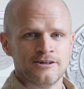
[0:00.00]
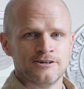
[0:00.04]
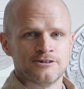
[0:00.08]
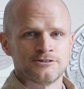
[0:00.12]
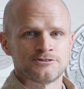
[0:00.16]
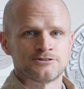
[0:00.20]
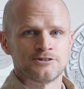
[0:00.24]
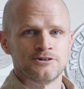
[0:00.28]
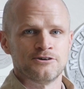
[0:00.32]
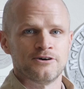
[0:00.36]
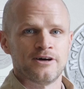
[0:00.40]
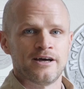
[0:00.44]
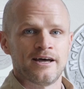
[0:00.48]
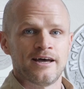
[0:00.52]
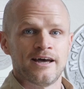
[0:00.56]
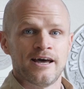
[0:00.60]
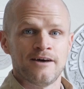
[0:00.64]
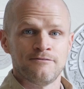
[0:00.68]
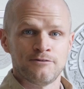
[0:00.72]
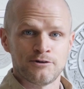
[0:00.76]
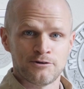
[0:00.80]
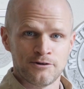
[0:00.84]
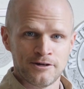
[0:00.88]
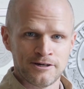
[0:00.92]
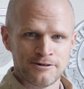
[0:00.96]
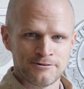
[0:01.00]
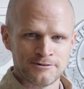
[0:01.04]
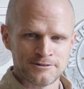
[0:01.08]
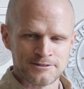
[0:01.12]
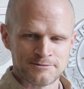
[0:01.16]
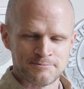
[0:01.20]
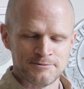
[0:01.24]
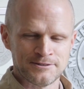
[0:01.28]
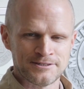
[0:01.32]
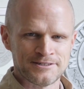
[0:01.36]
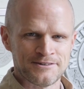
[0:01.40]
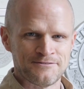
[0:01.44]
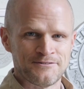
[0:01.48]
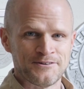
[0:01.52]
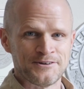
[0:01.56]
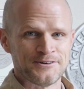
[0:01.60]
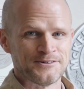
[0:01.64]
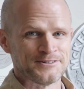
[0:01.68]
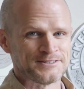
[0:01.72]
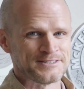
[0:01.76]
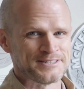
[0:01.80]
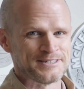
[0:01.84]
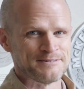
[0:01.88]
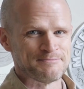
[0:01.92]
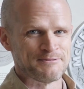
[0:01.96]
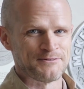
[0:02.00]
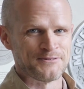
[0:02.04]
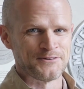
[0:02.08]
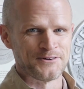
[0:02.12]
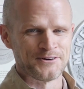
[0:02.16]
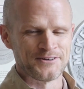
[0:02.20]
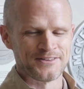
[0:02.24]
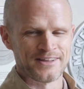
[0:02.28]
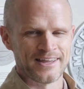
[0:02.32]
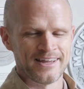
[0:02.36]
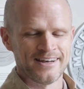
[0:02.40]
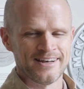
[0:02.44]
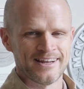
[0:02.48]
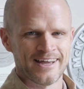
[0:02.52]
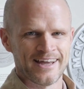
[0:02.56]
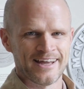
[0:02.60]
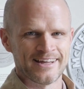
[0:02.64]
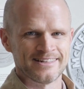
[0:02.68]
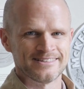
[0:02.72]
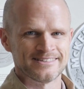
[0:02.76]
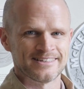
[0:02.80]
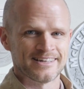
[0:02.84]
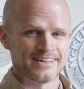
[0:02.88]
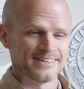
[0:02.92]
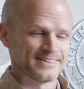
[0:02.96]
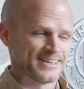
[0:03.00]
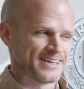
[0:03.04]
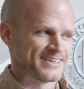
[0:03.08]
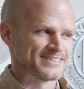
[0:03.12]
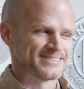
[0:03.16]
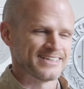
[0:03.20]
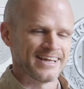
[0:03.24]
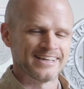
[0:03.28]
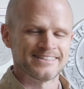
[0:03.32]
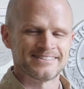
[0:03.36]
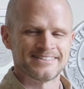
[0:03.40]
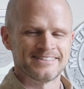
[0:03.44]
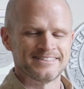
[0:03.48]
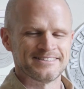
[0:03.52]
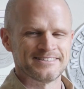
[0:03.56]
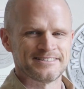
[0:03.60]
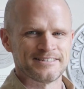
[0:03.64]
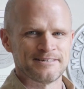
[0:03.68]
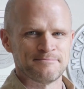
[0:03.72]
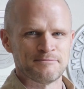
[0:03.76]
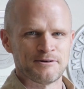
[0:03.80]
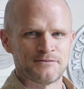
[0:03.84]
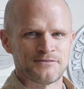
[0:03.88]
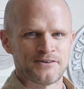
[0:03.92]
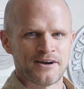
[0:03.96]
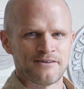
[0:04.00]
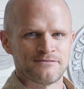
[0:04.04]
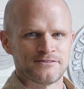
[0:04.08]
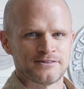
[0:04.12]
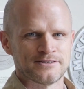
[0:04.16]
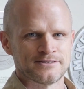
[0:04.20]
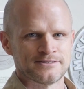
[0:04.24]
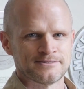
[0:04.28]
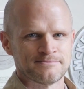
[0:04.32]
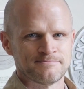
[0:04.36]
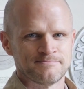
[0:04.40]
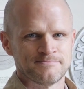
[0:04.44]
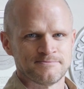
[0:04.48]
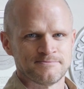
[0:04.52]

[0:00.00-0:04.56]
So have a great Christmas if we don't see you before then. And thanks to Anthony, the team here, for having us.